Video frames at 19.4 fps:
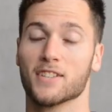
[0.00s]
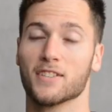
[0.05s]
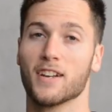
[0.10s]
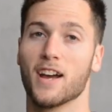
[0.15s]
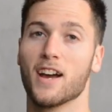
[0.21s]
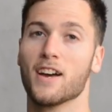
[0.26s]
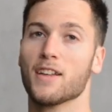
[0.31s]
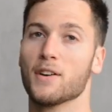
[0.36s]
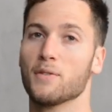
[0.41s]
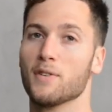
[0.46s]

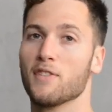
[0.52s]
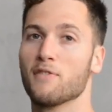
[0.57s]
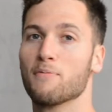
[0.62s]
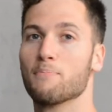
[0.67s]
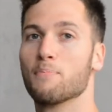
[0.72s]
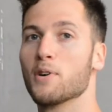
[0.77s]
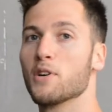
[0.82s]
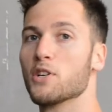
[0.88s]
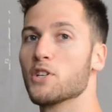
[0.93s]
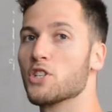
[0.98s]
now that we've
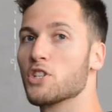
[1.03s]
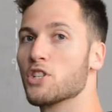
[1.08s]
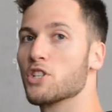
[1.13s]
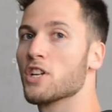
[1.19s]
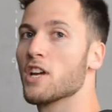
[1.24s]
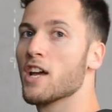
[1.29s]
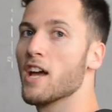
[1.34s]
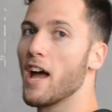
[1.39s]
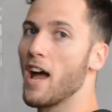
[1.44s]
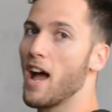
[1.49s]
pushed
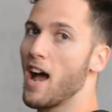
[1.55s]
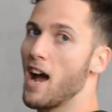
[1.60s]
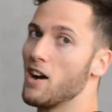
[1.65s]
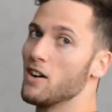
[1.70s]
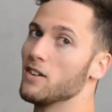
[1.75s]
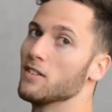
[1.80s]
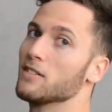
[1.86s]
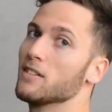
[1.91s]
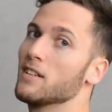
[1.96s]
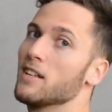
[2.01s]

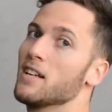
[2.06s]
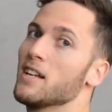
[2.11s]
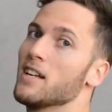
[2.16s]
out